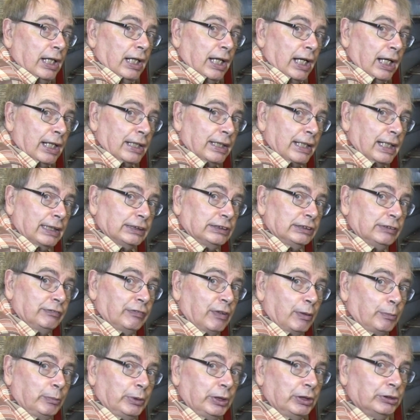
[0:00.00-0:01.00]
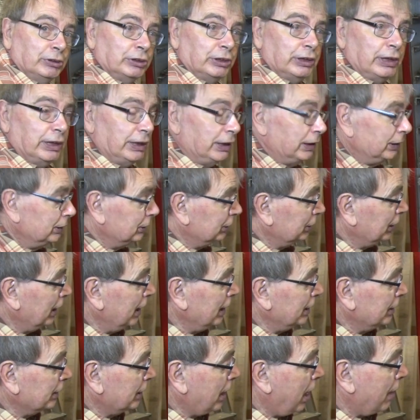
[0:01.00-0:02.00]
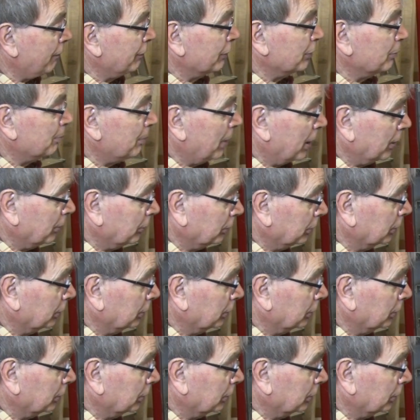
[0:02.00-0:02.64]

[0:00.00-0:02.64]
And that's if I'm using it in standard oven mode.